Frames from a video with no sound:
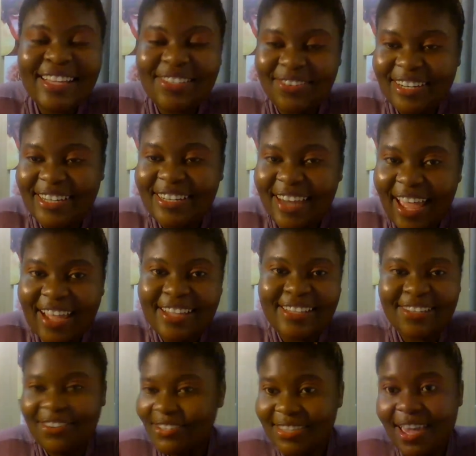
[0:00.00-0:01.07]
really
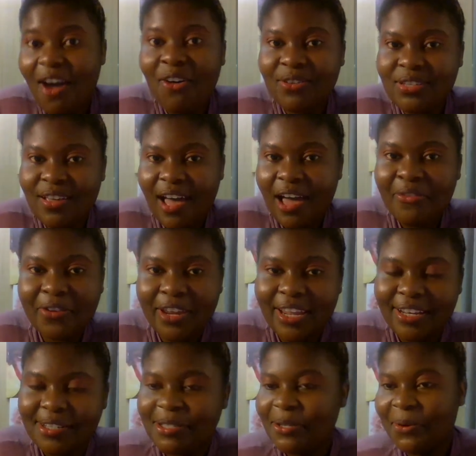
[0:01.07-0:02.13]
nice because they're also
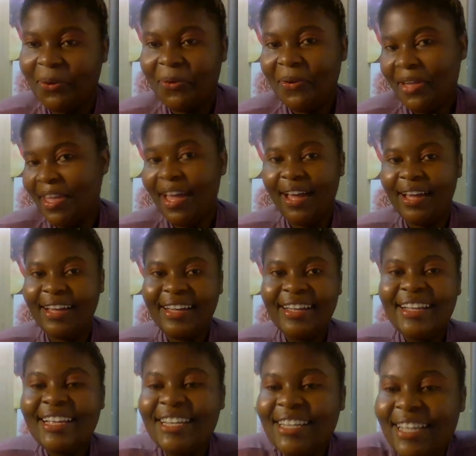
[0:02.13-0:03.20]
African. So yeah,
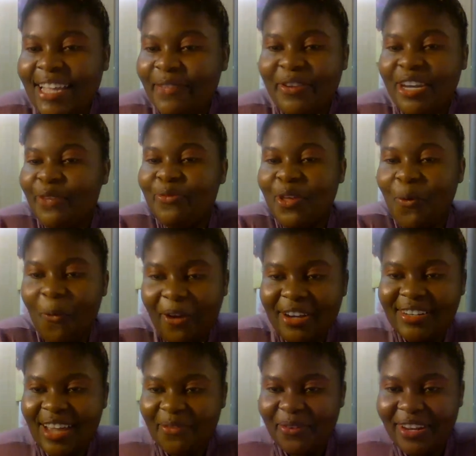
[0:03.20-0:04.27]
even if they
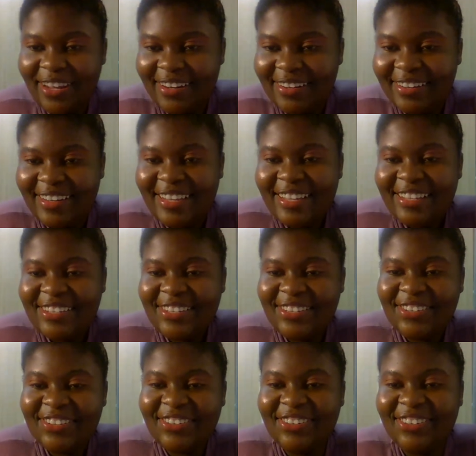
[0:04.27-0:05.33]
weren't African.
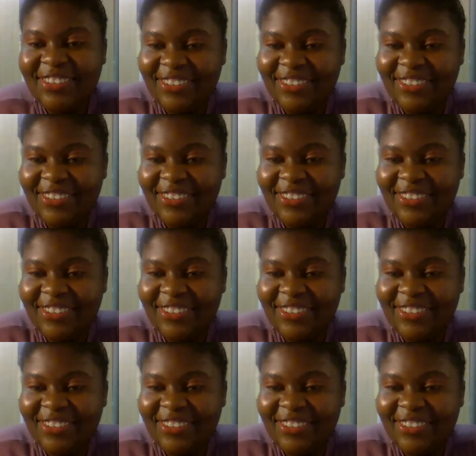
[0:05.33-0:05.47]
So